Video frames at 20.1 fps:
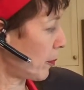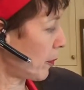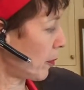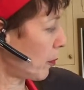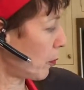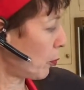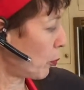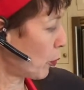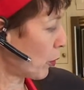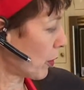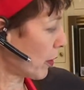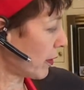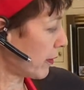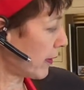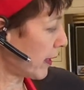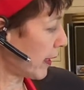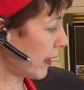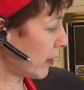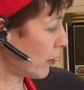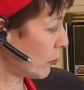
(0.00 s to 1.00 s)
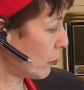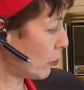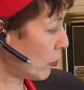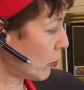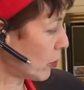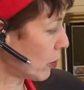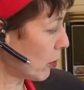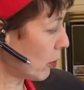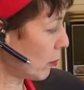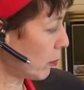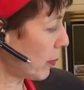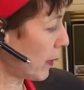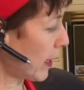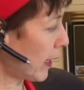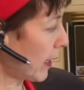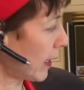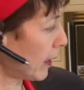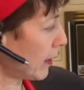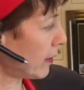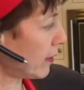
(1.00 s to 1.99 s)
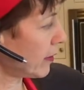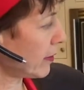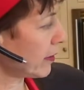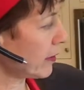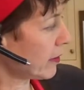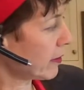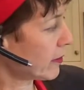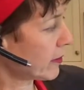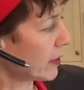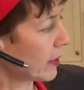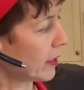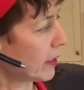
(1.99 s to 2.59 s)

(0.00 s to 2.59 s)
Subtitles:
boiled eggs. You can buy these